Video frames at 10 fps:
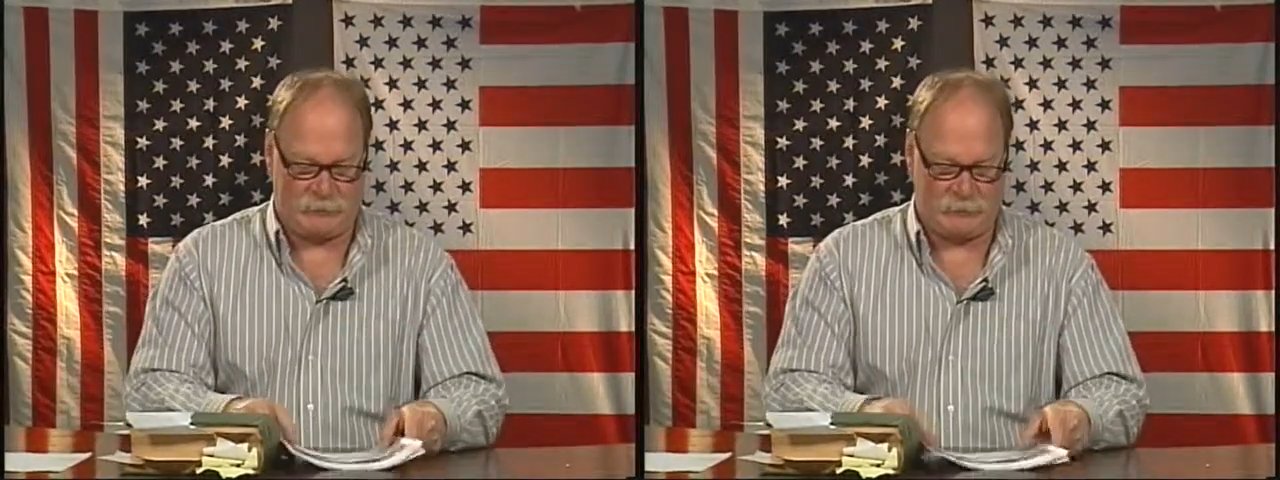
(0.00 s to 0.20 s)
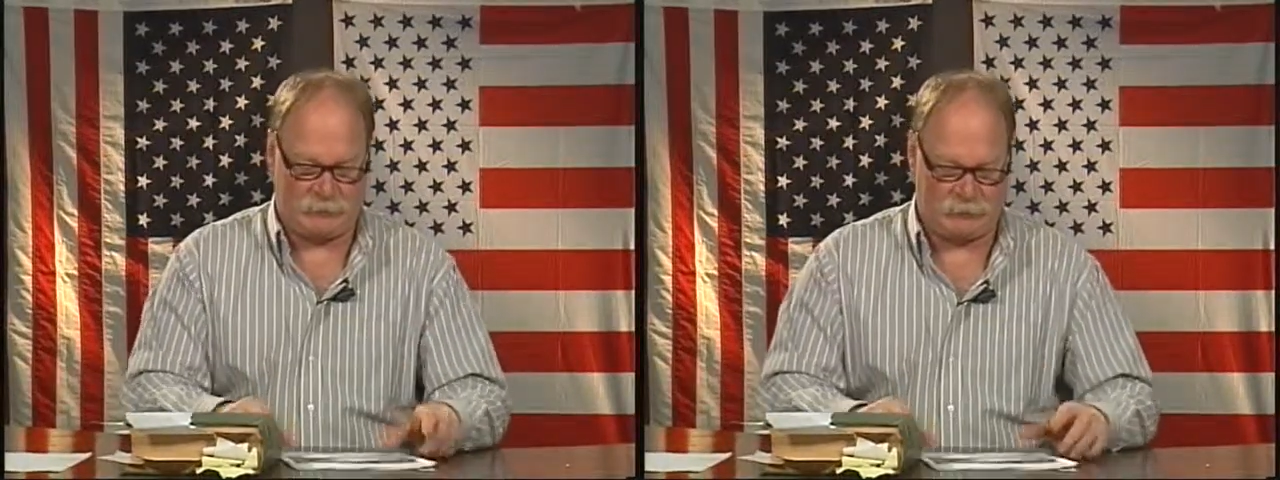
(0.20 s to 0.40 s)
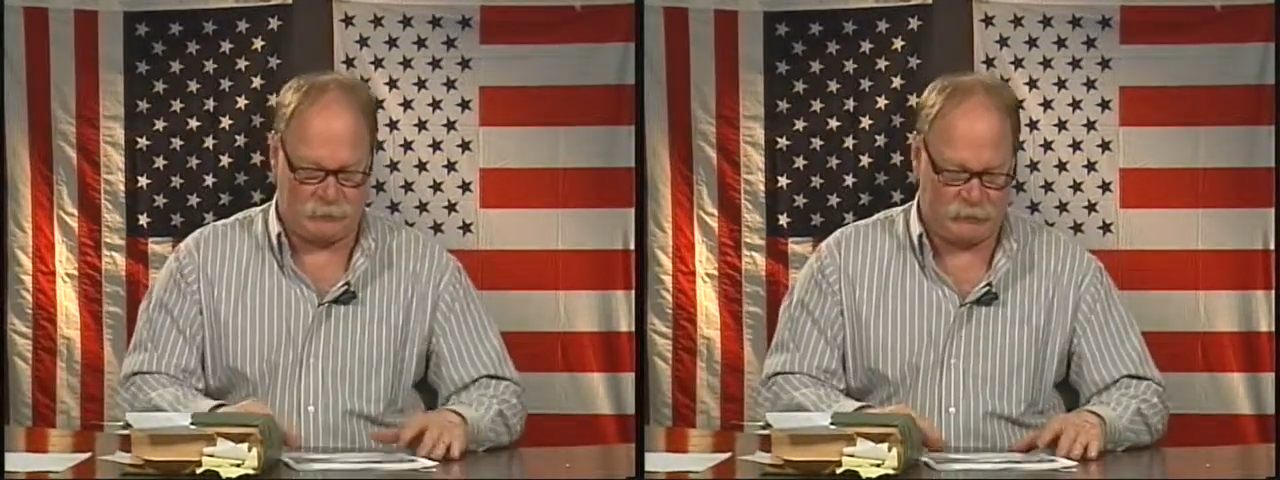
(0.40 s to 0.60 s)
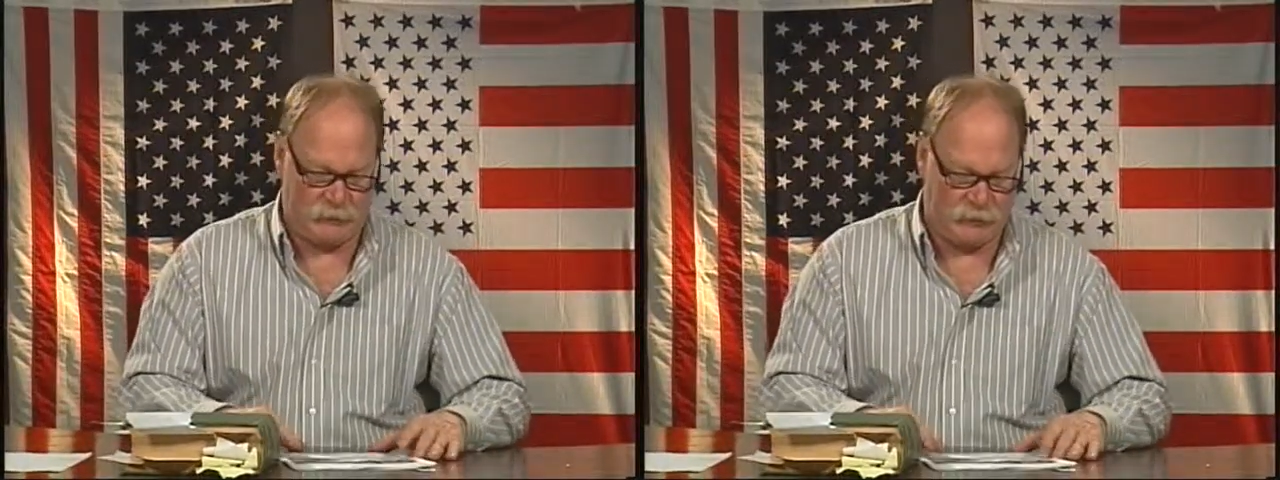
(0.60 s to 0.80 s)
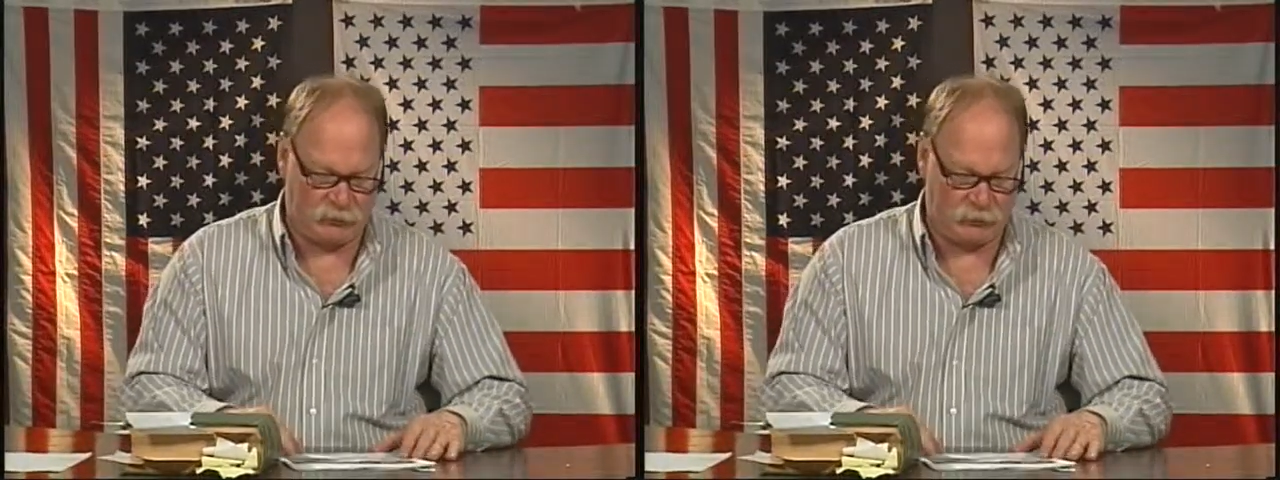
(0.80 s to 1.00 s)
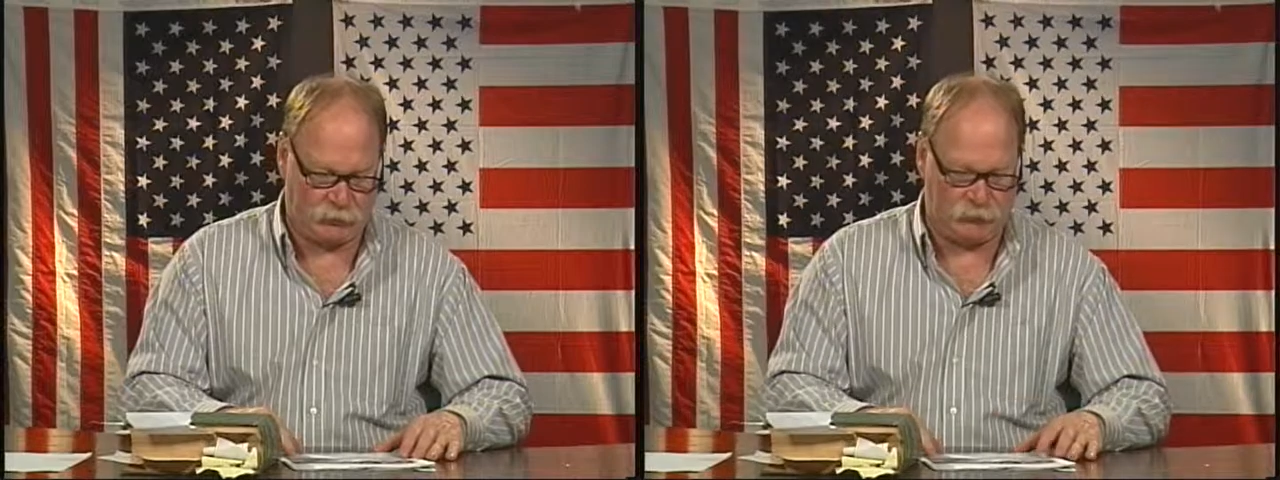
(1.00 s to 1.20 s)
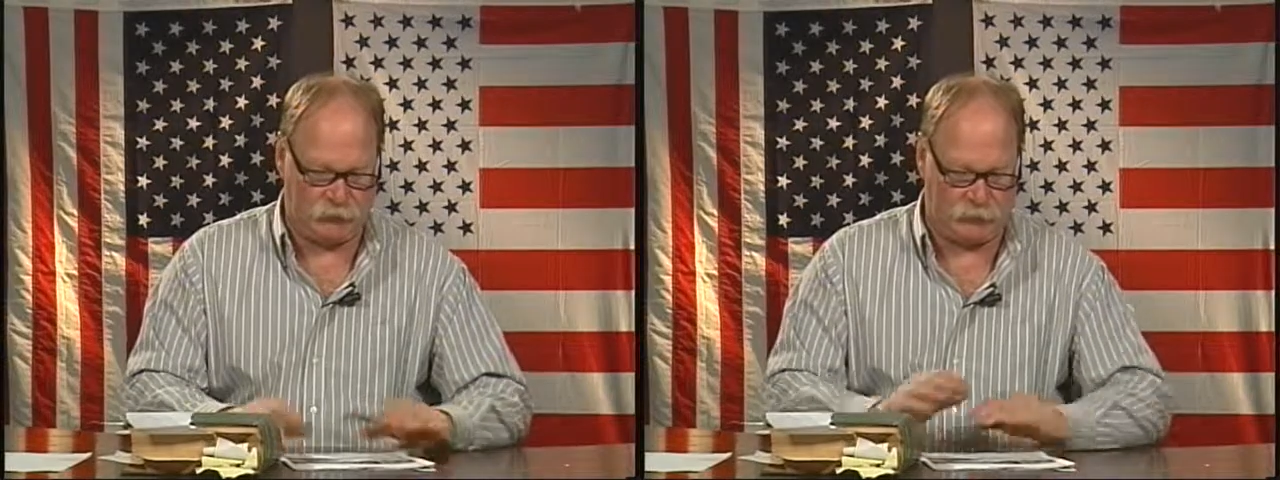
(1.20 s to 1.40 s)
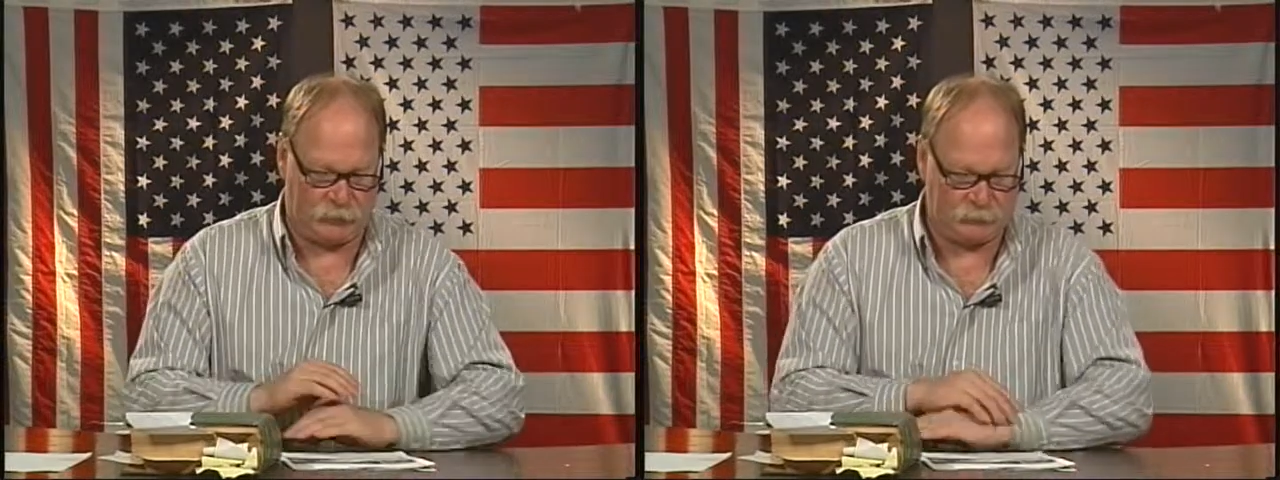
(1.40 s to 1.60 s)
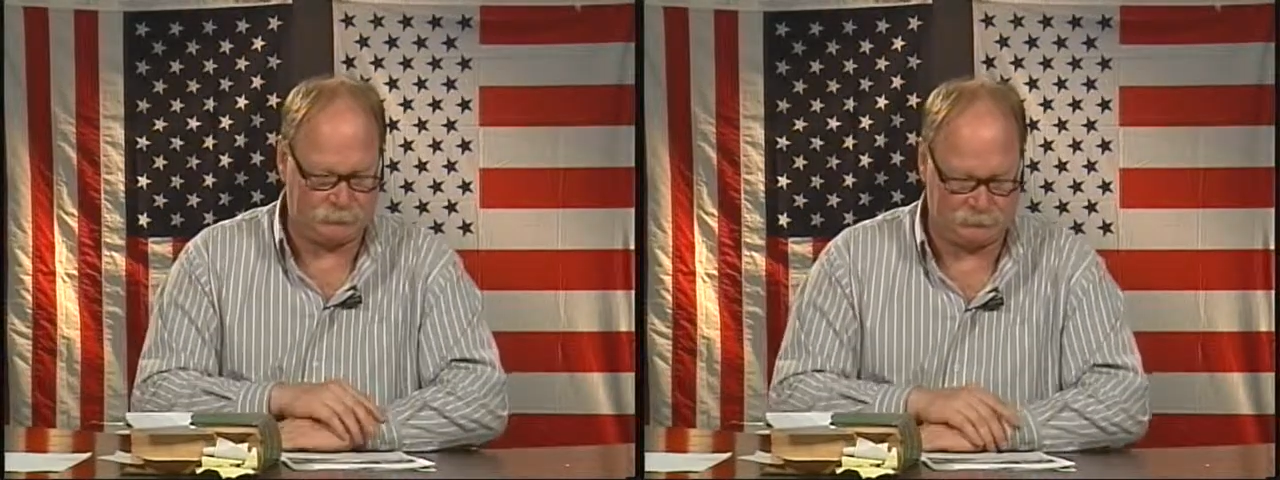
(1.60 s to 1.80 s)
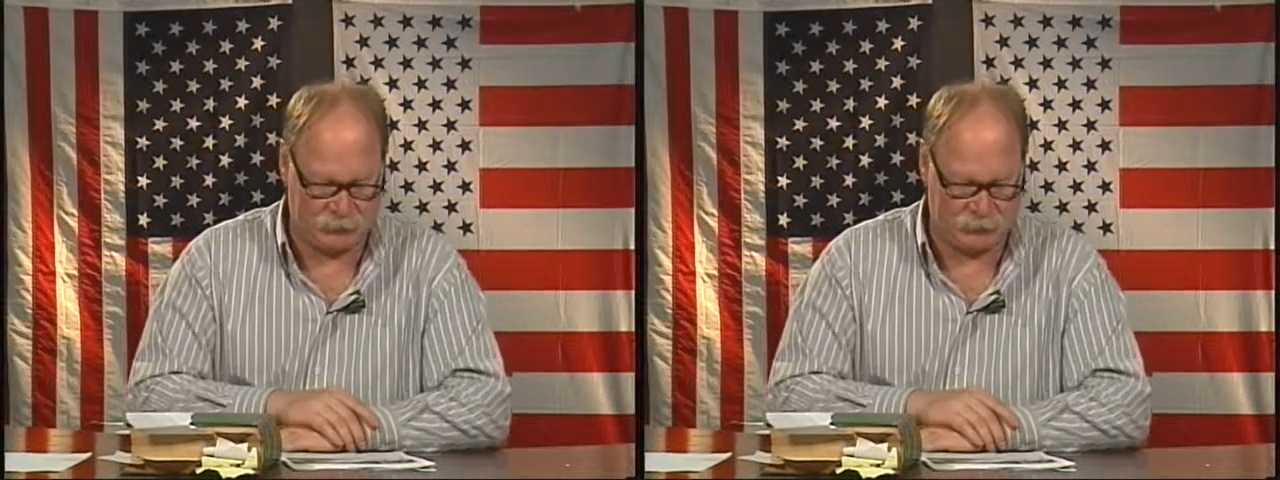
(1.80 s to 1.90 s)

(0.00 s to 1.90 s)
this is from the National Journal,